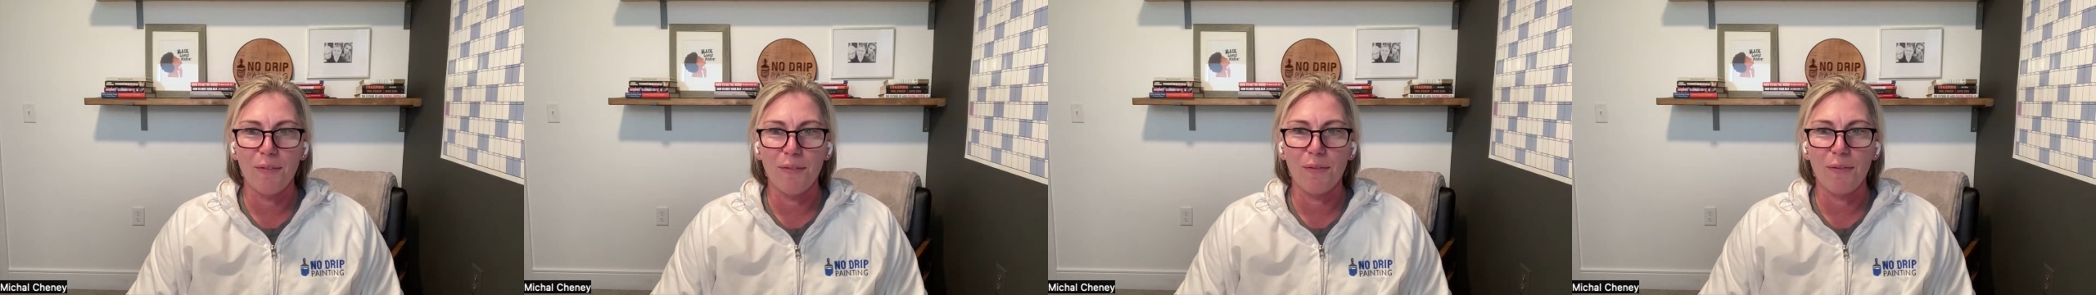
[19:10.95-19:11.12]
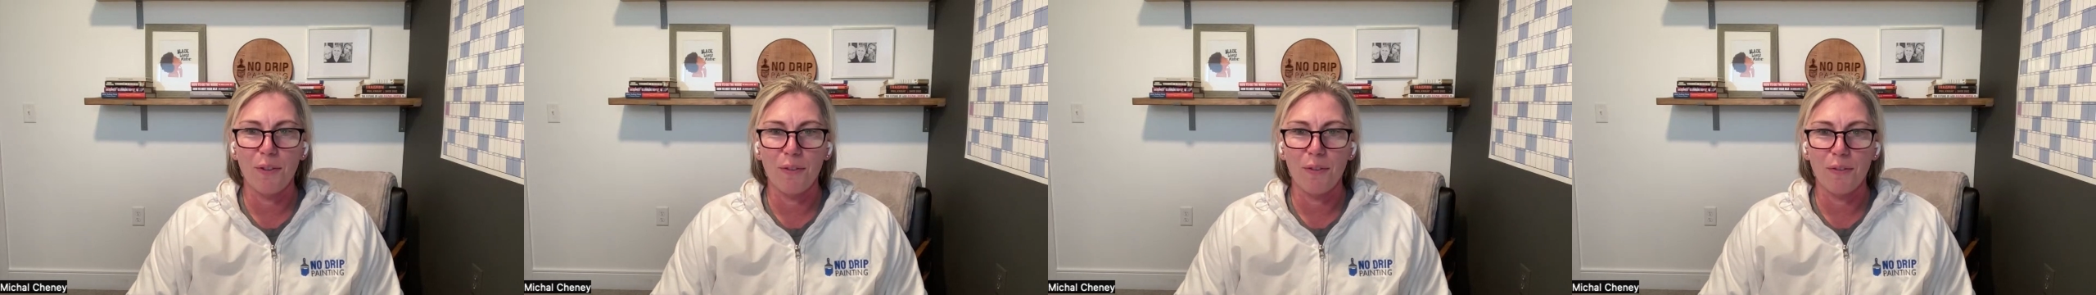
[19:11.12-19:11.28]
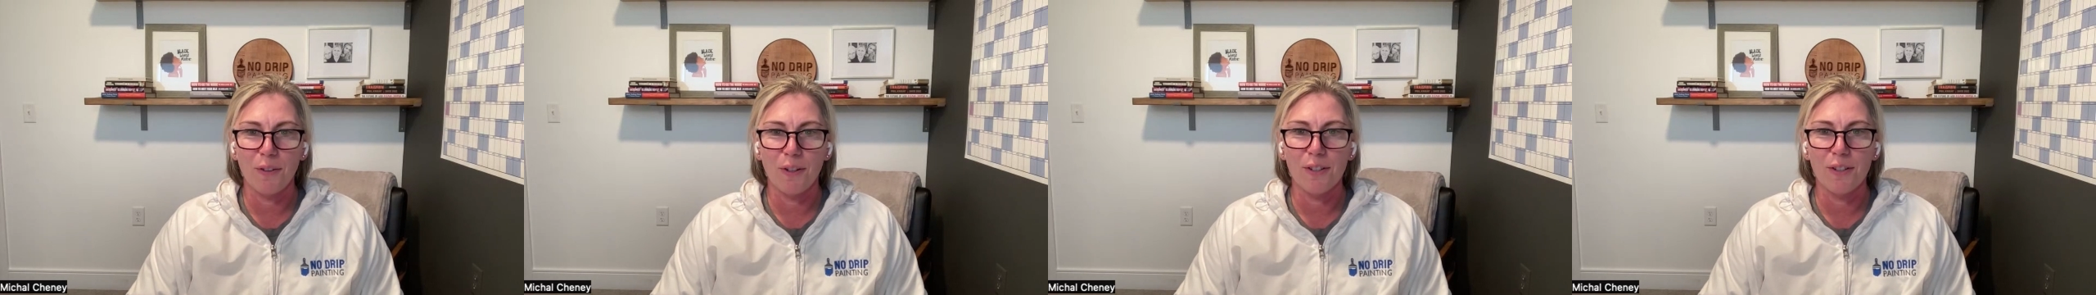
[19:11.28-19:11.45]

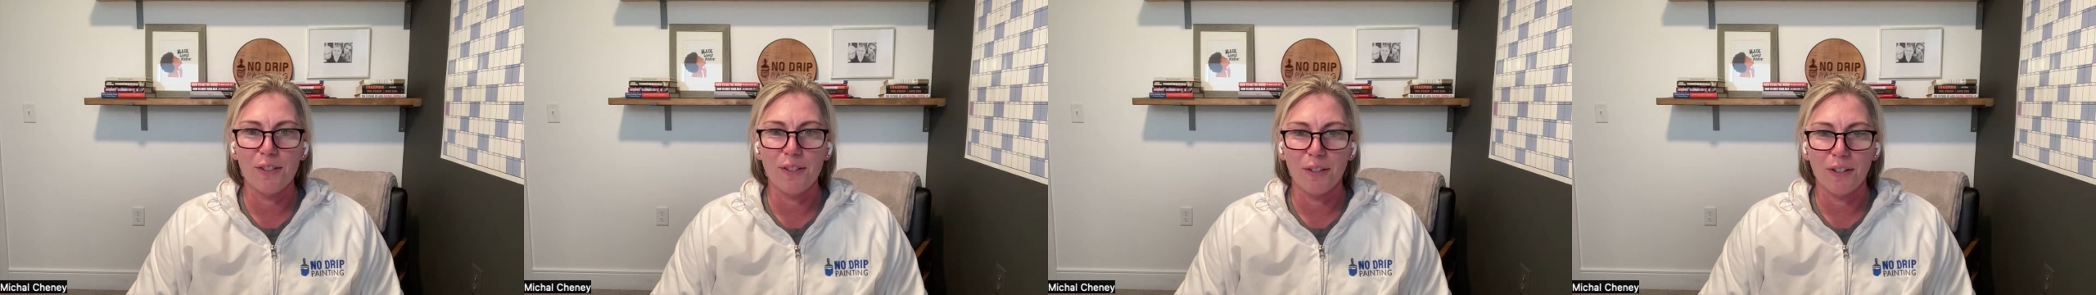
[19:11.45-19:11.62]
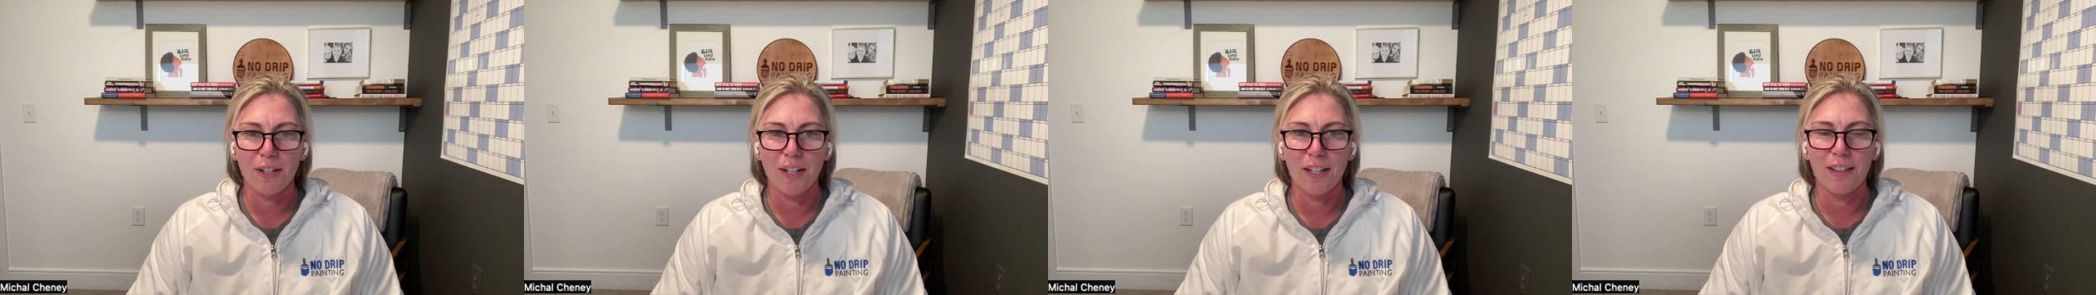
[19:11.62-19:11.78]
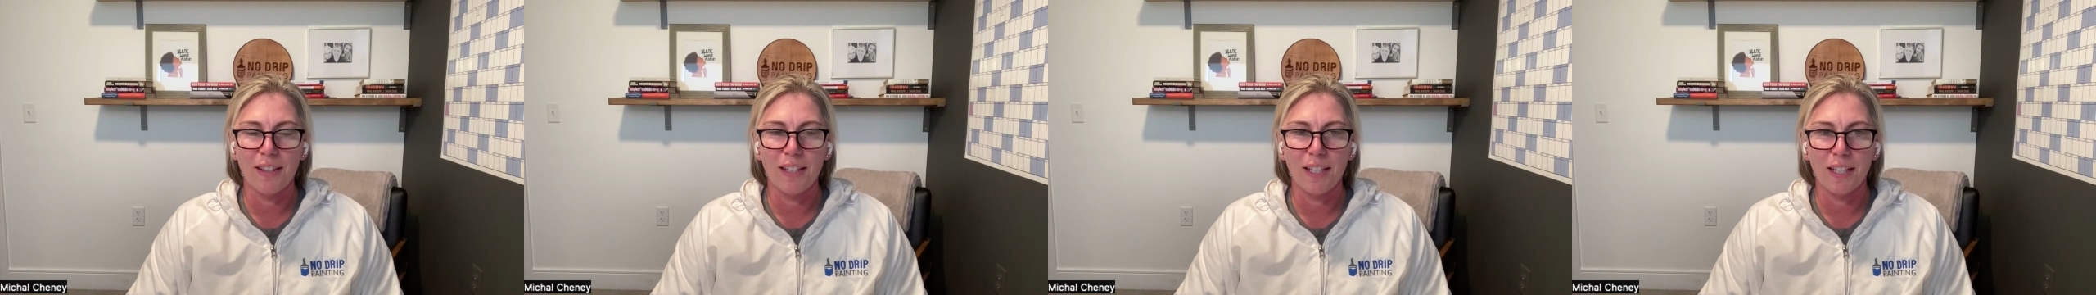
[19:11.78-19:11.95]
if you've
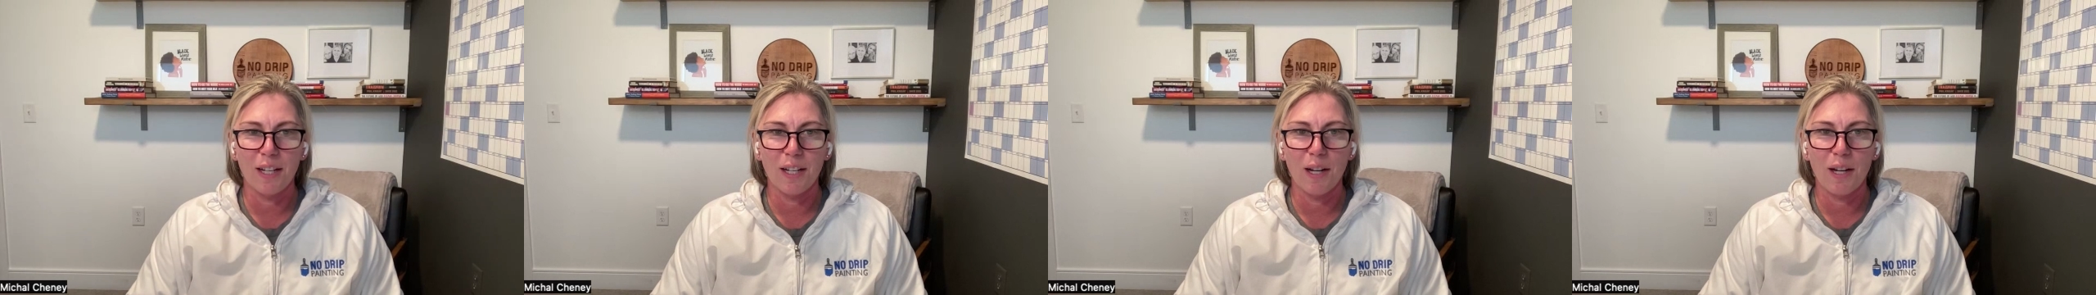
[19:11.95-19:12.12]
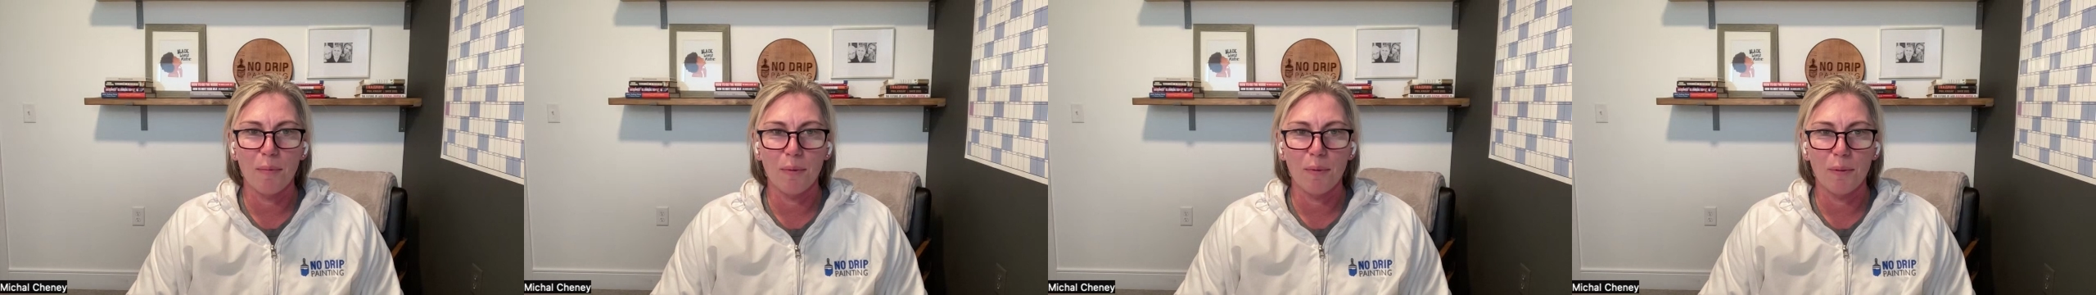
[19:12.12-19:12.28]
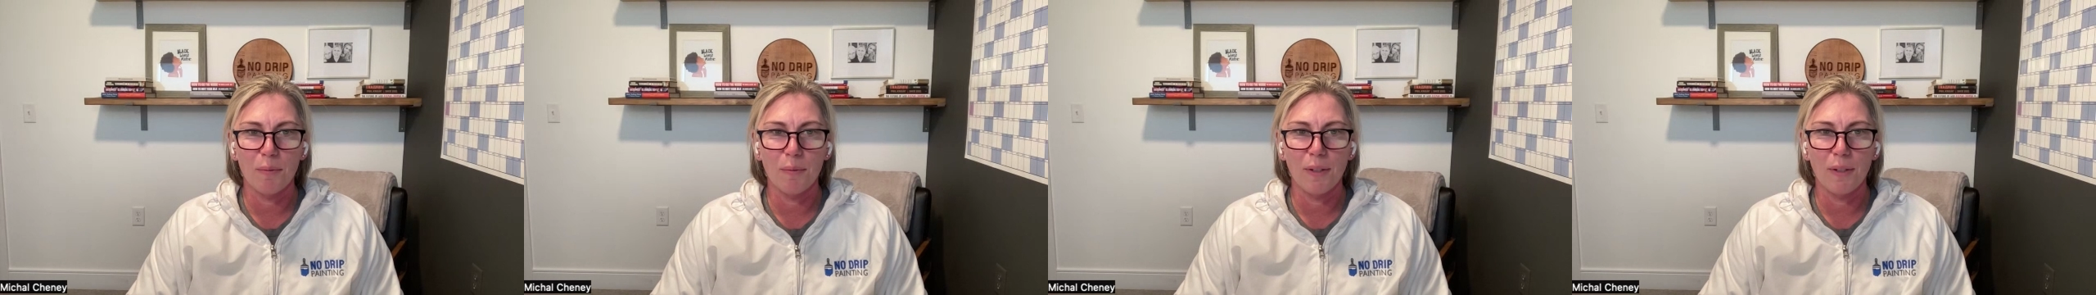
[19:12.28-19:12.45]
also got that
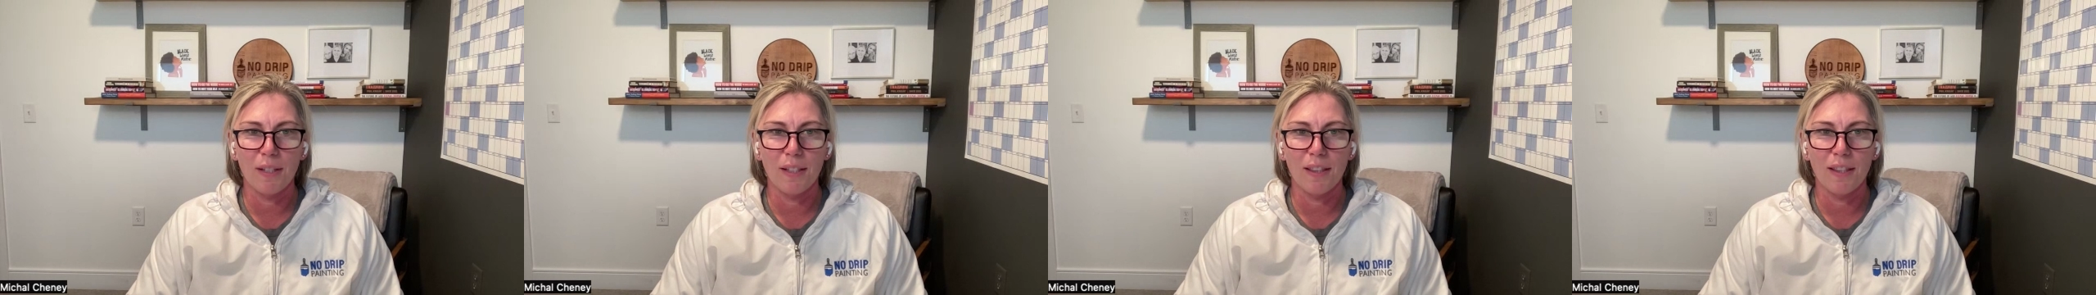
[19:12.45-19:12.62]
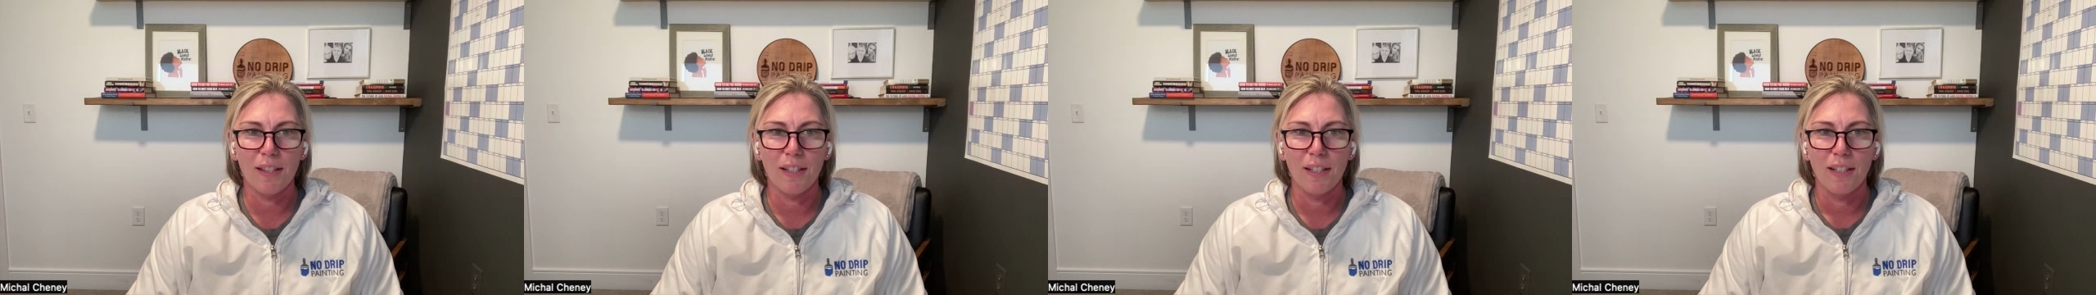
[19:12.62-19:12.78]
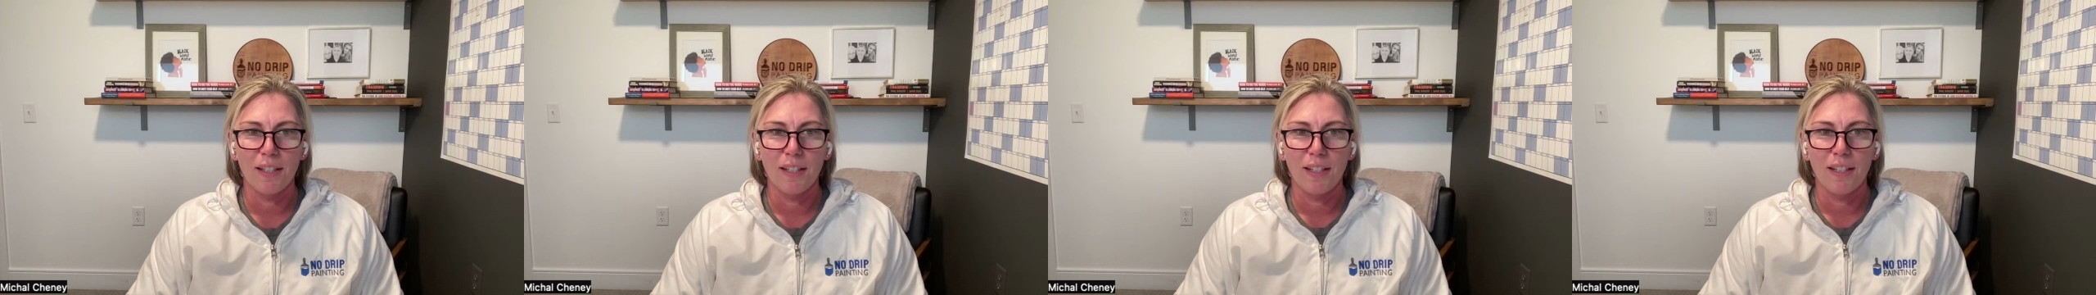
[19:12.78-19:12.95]
coupled
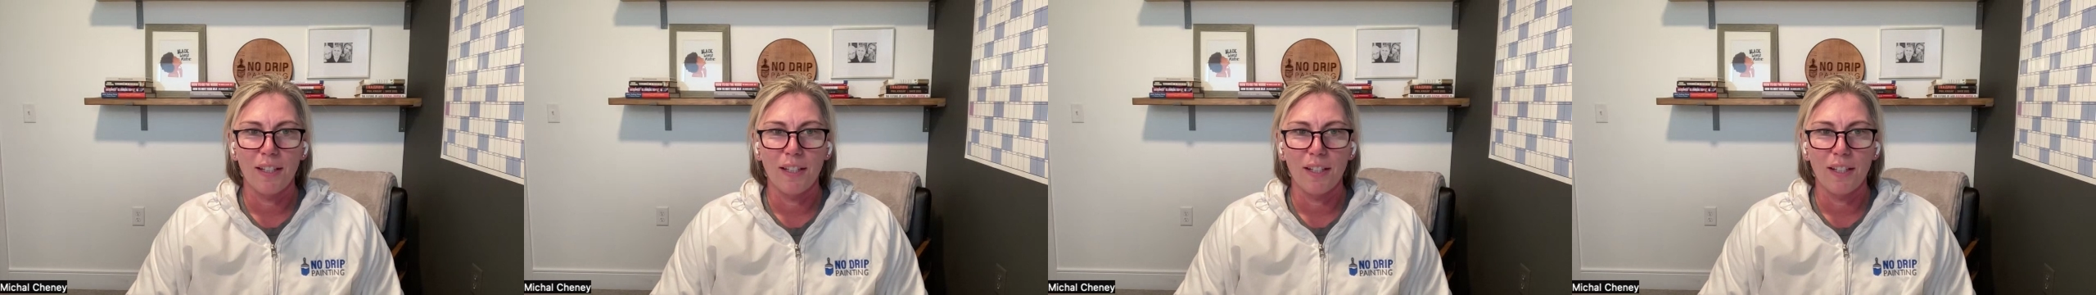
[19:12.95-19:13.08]
with,